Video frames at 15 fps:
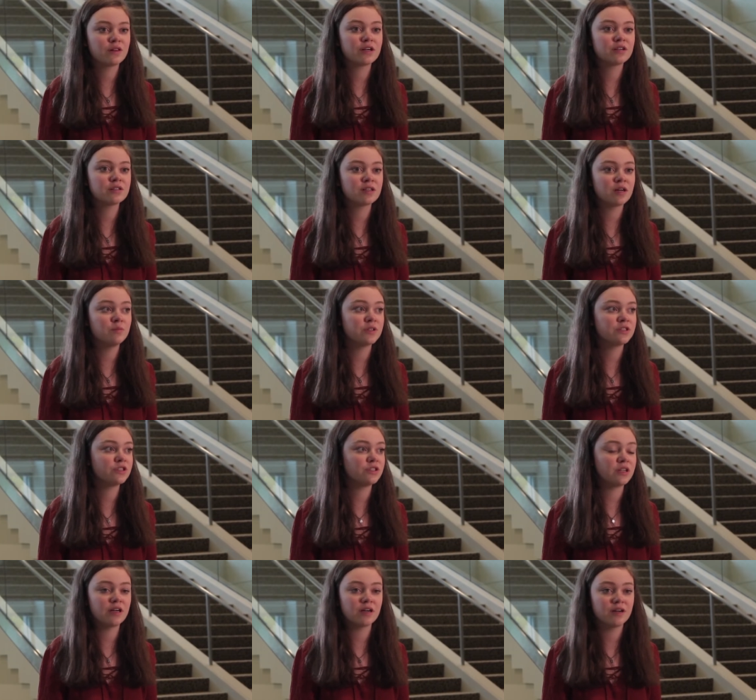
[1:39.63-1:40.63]
There's a
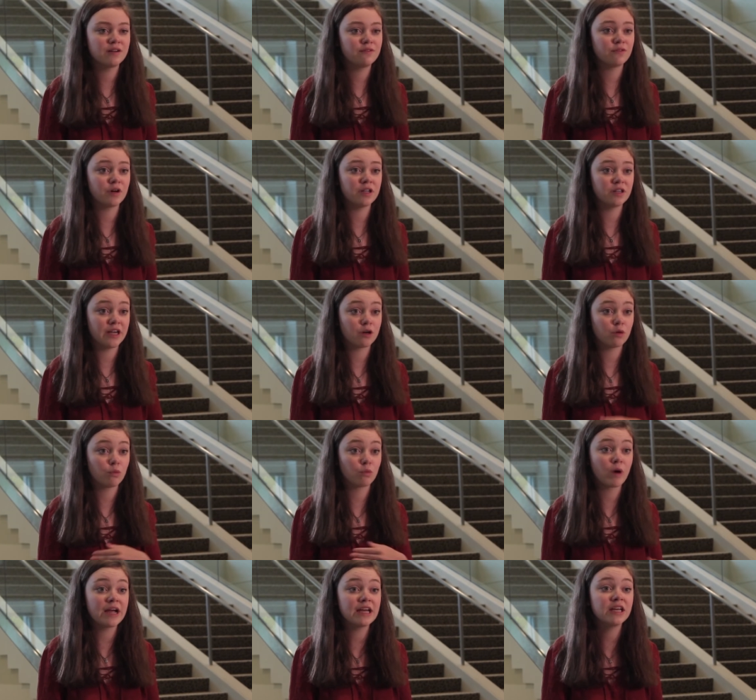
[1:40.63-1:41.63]
missionary front like
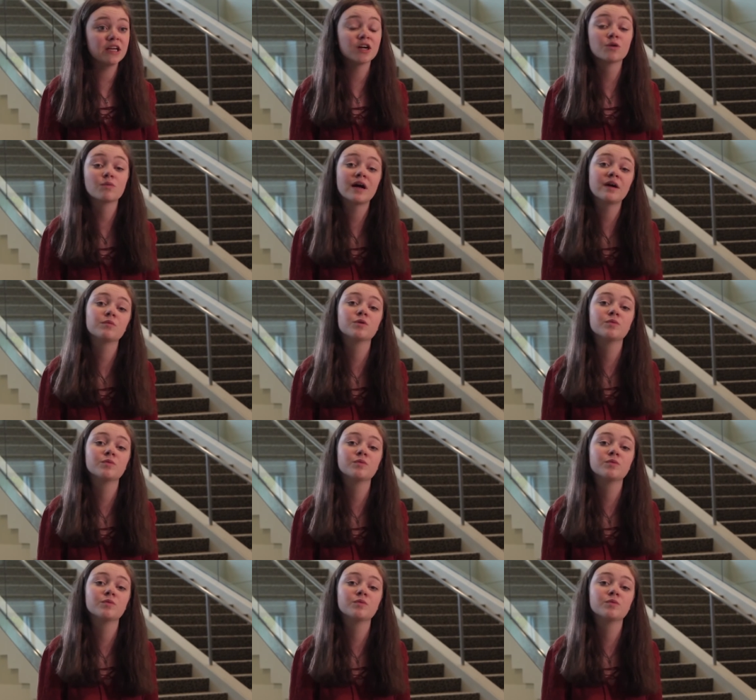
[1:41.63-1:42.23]
right here, right